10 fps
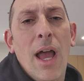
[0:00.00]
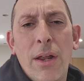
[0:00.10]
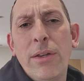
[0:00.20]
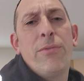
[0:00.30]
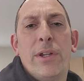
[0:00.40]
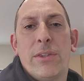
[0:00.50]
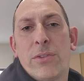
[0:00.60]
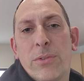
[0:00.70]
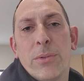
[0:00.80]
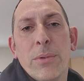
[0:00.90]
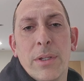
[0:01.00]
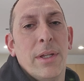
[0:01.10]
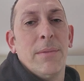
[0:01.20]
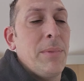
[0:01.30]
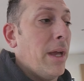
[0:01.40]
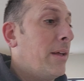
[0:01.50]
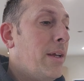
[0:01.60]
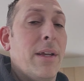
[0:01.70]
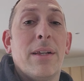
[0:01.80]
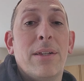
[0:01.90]
How do you forget the screw? Yeah,
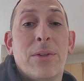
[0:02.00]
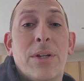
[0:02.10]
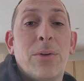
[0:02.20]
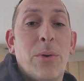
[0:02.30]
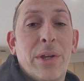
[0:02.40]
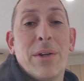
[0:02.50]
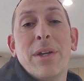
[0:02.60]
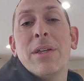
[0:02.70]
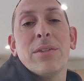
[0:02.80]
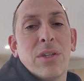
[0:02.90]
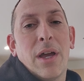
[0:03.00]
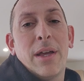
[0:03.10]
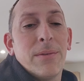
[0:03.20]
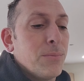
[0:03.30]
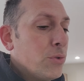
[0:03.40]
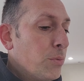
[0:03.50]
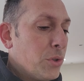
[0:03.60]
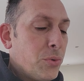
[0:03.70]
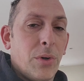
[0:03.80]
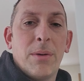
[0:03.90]
neither here nor there. Super
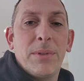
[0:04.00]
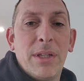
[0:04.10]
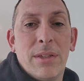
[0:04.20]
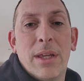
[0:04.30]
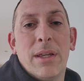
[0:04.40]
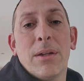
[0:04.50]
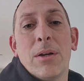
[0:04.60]
short update today.